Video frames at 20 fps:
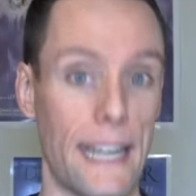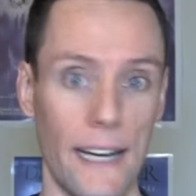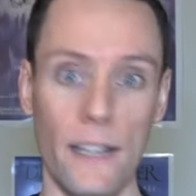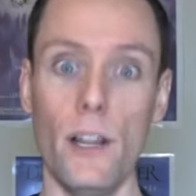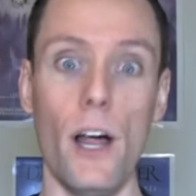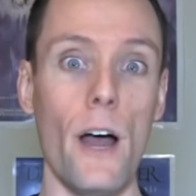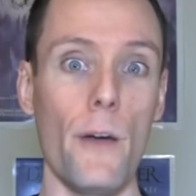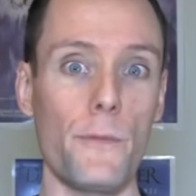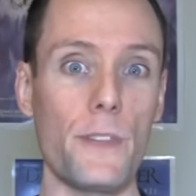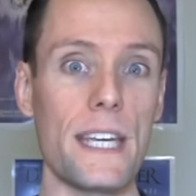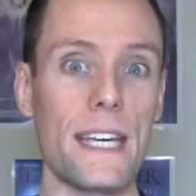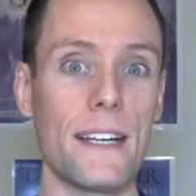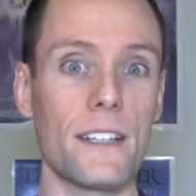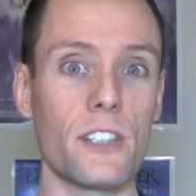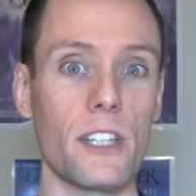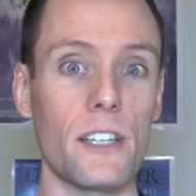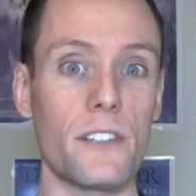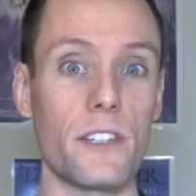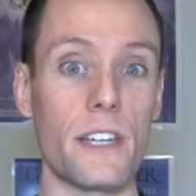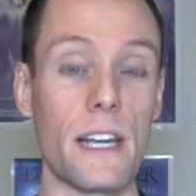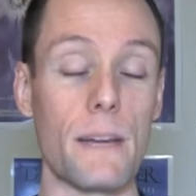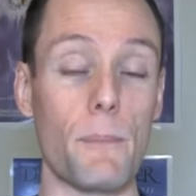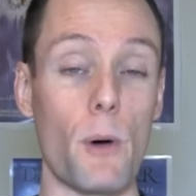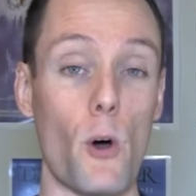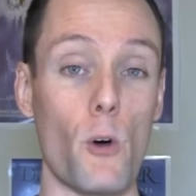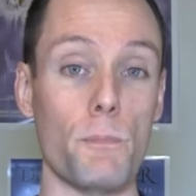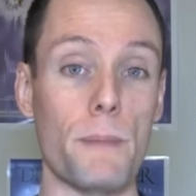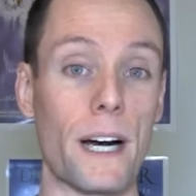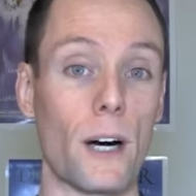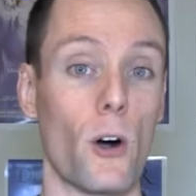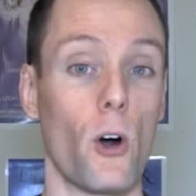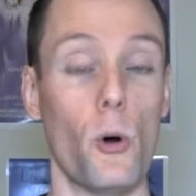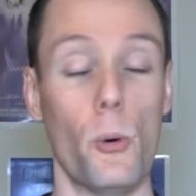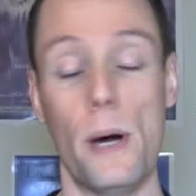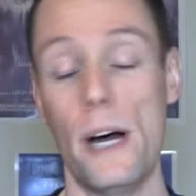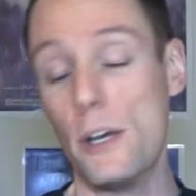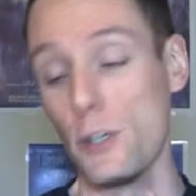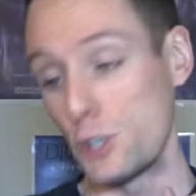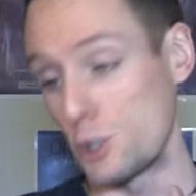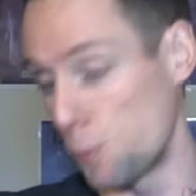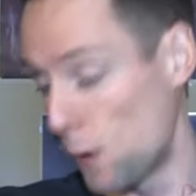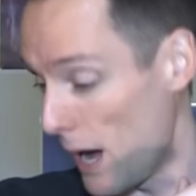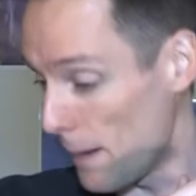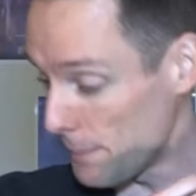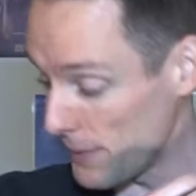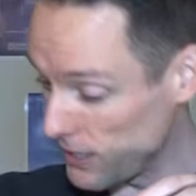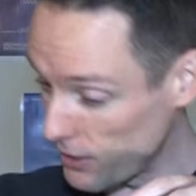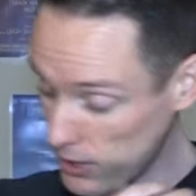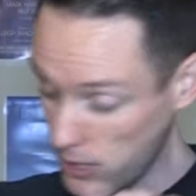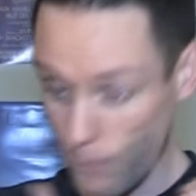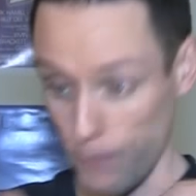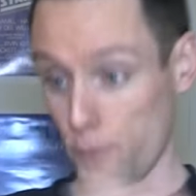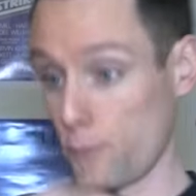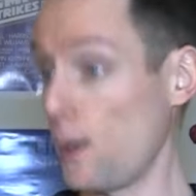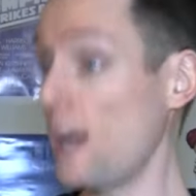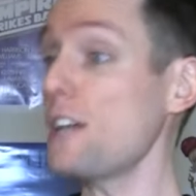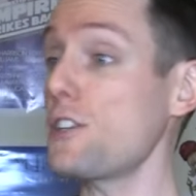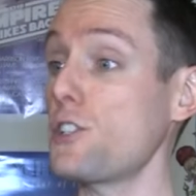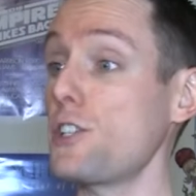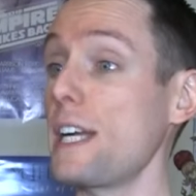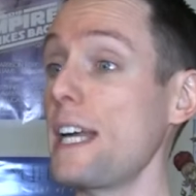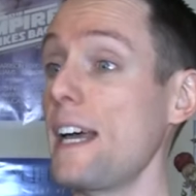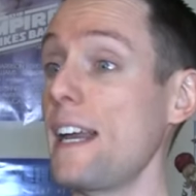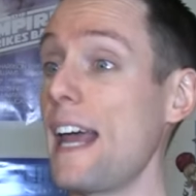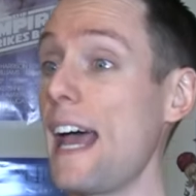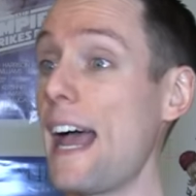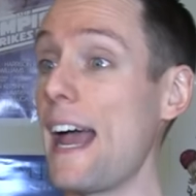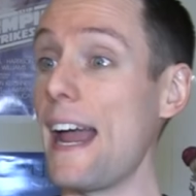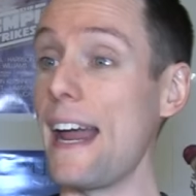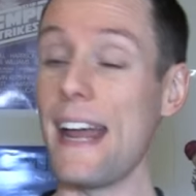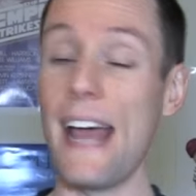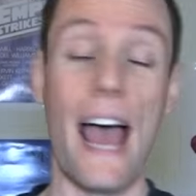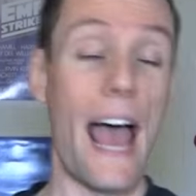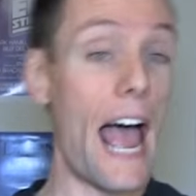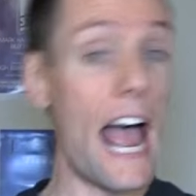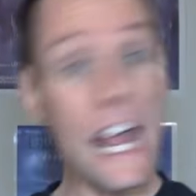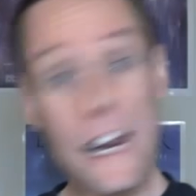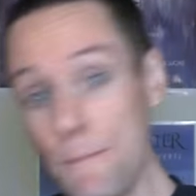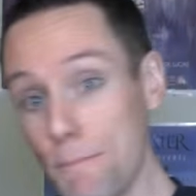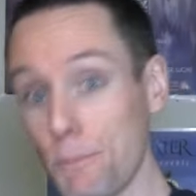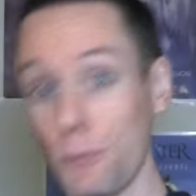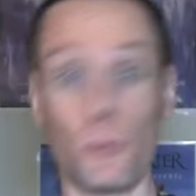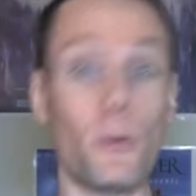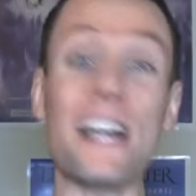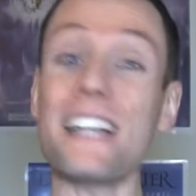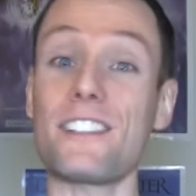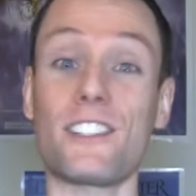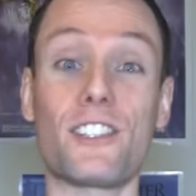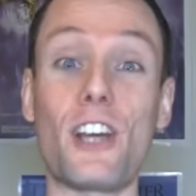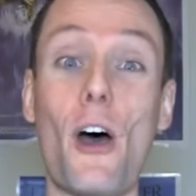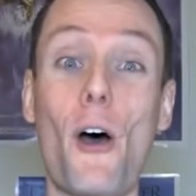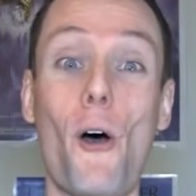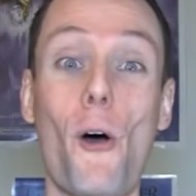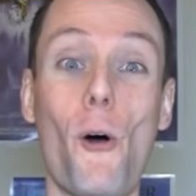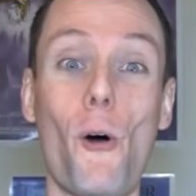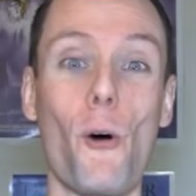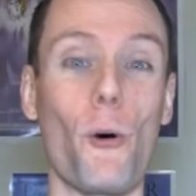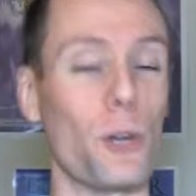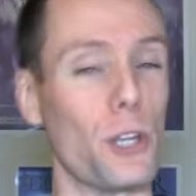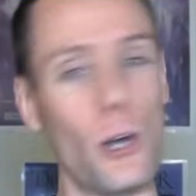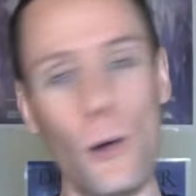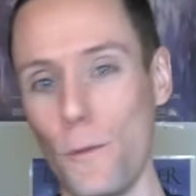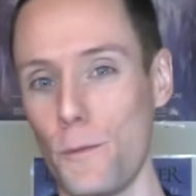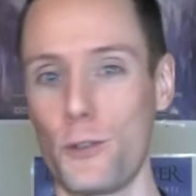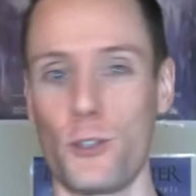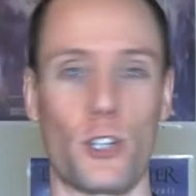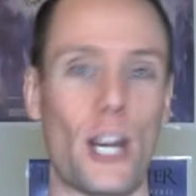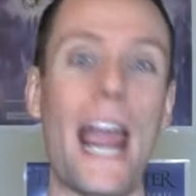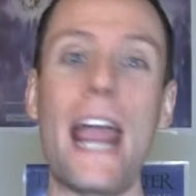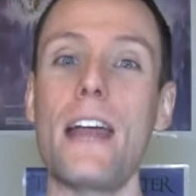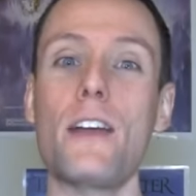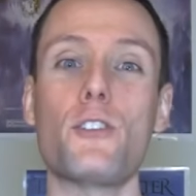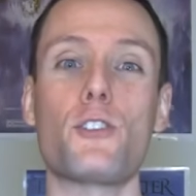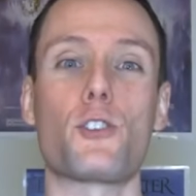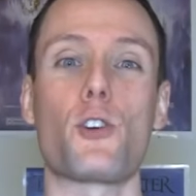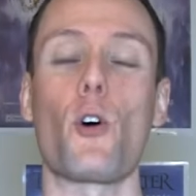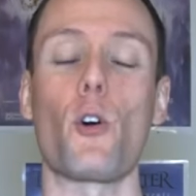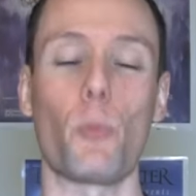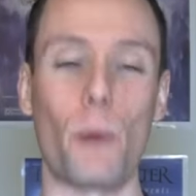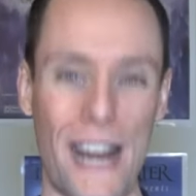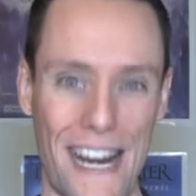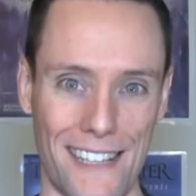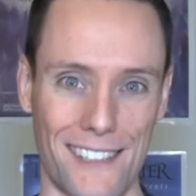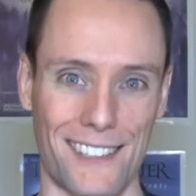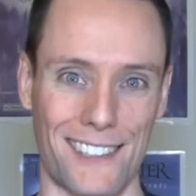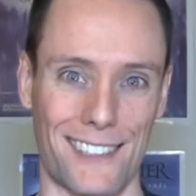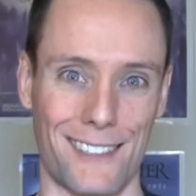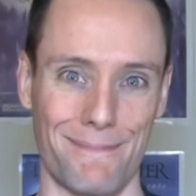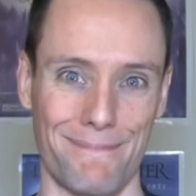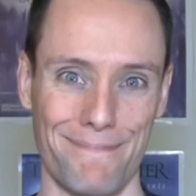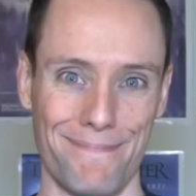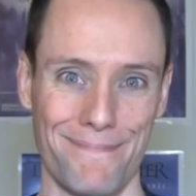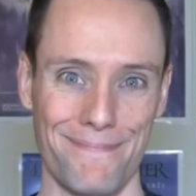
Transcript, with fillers: kill off the existing bone marrow, swap in some fresh DNA, and presto, you've changed your race.